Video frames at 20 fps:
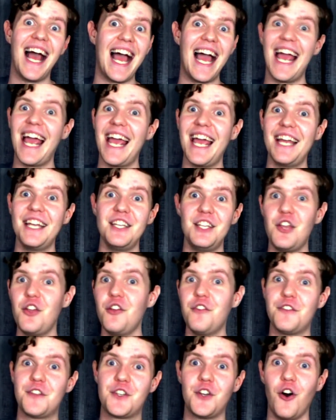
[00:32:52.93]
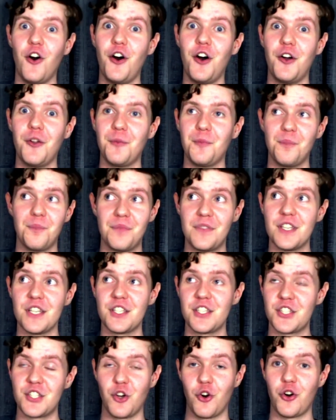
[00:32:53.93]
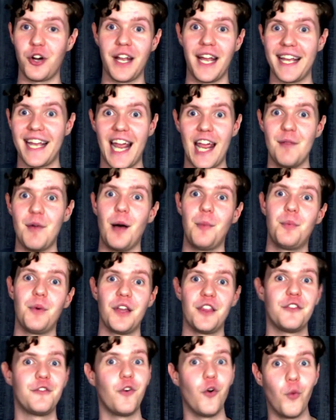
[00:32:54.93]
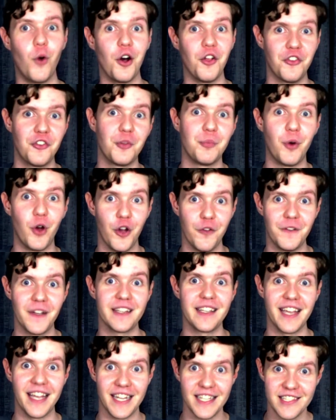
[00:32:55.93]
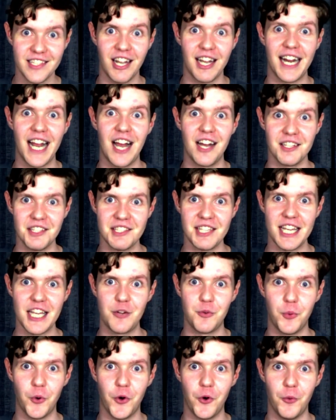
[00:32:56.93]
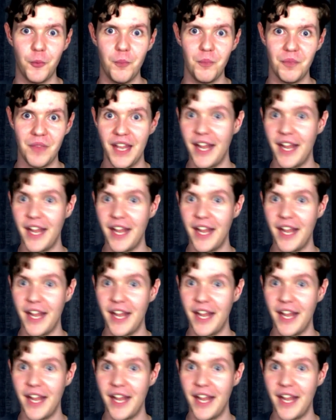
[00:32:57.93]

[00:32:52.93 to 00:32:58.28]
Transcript: and you've got the story I came up with for What's the Perfect Inside Out Sequel.